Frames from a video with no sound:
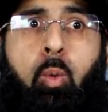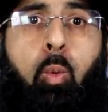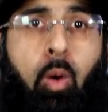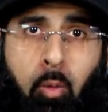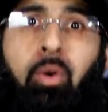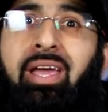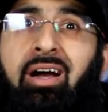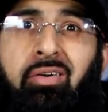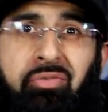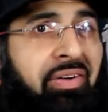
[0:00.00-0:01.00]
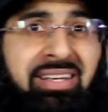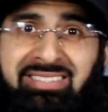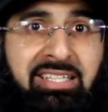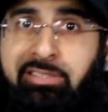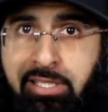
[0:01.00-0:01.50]
what we are
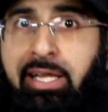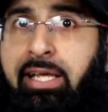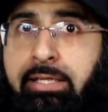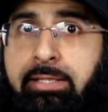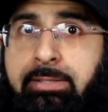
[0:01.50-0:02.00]
facing today.